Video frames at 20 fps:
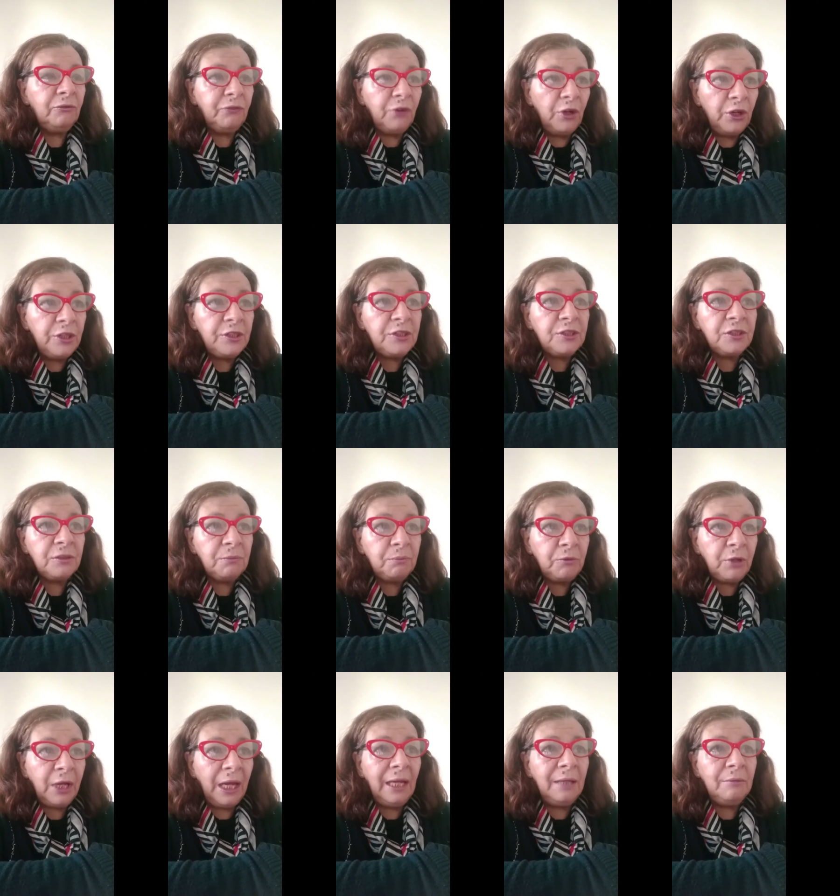
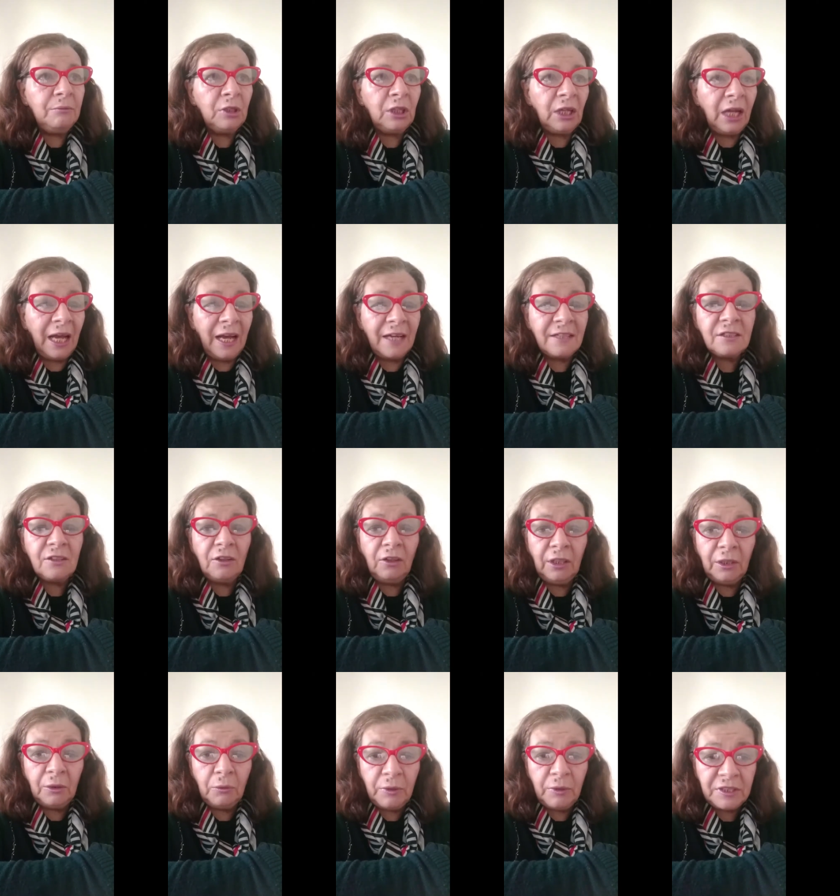first prelim class
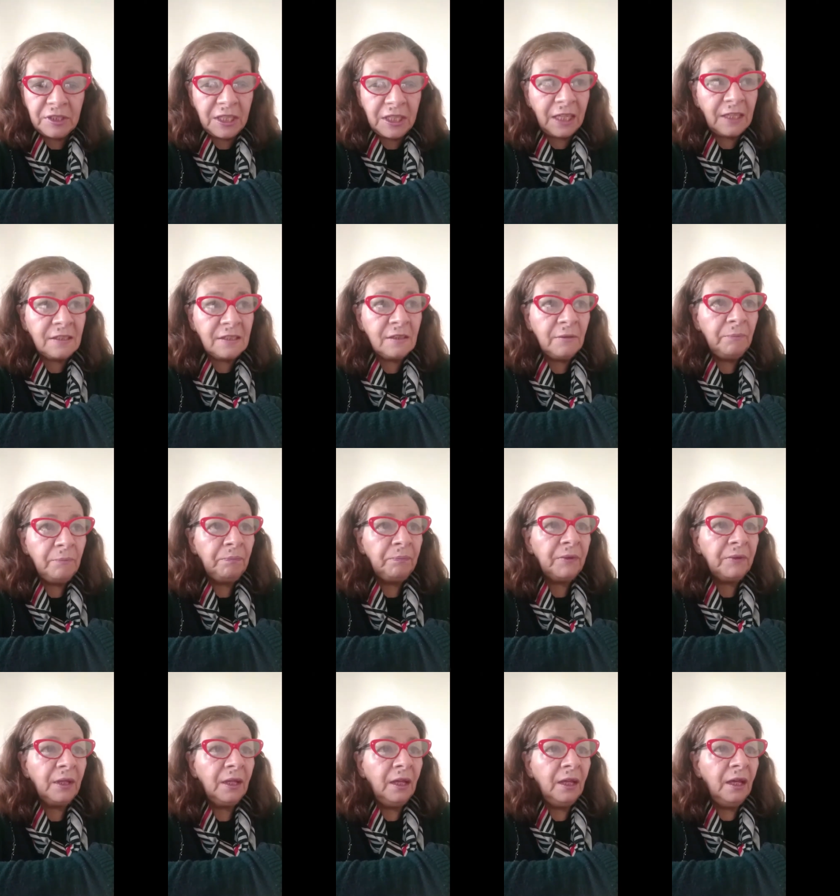on linguistics?
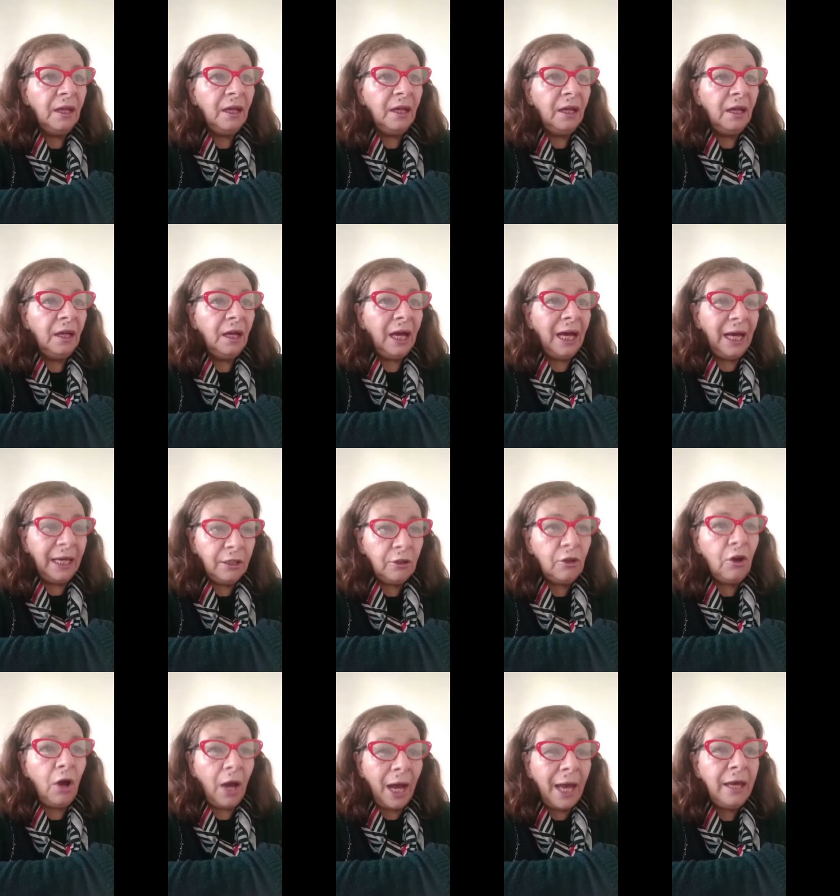
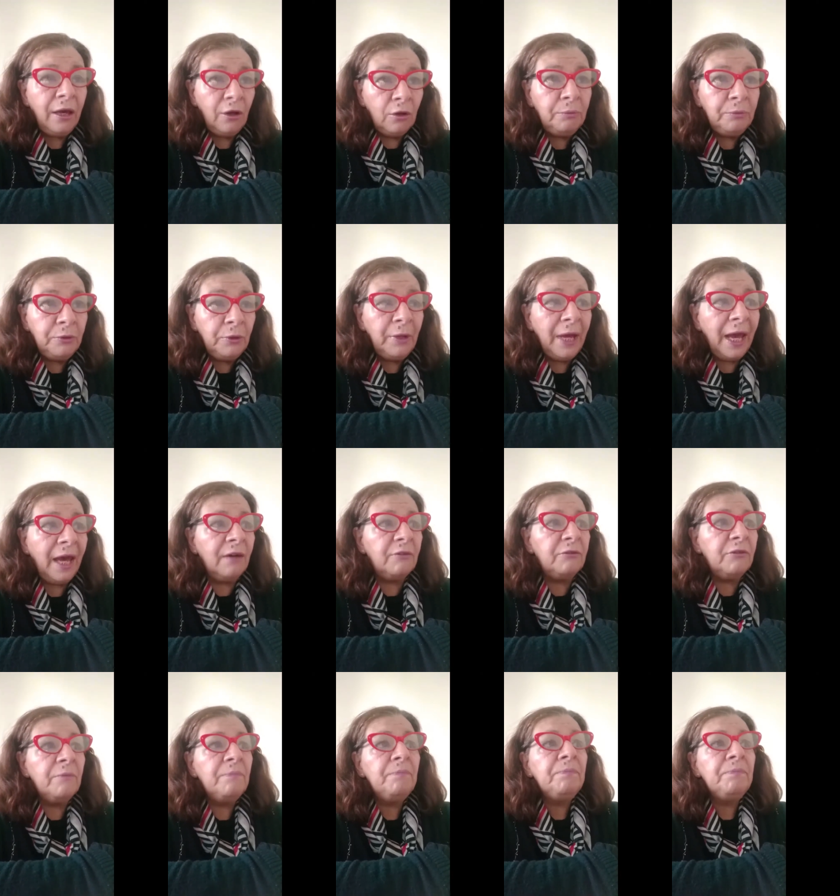I hope you have.